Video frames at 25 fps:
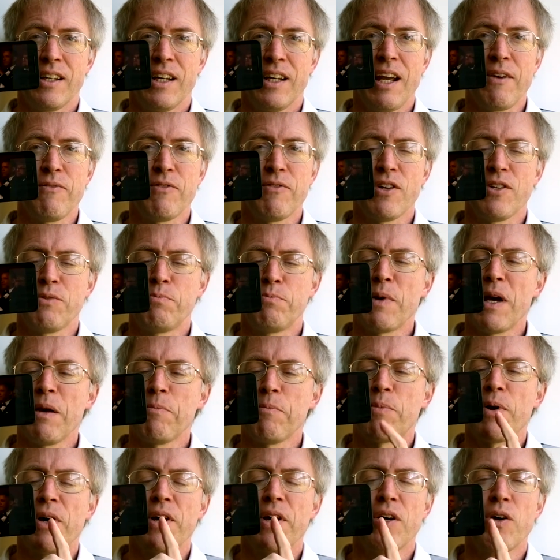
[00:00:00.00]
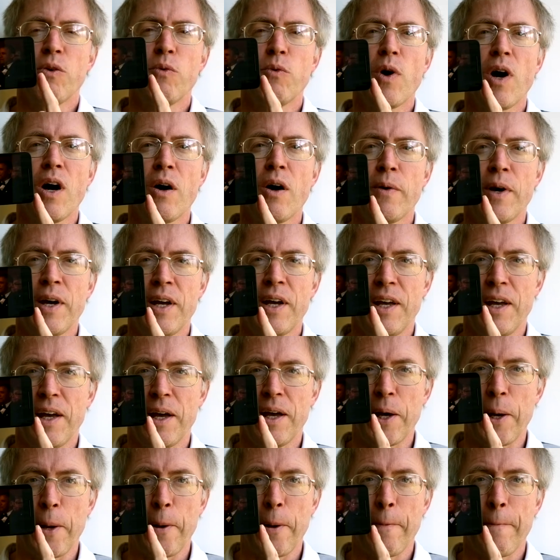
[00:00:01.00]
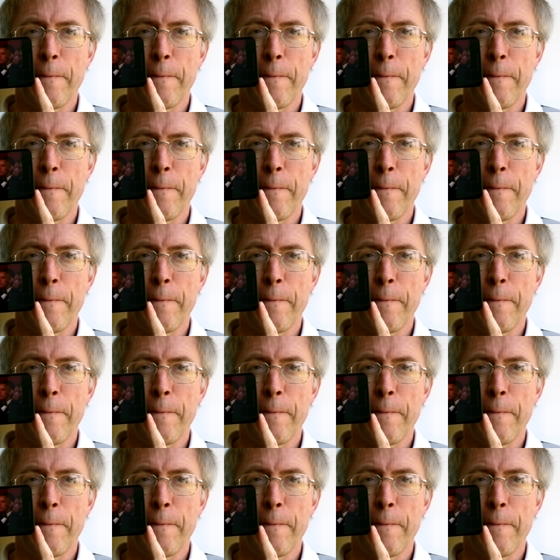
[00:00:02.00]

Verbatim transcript: even though it's made by Huawei here.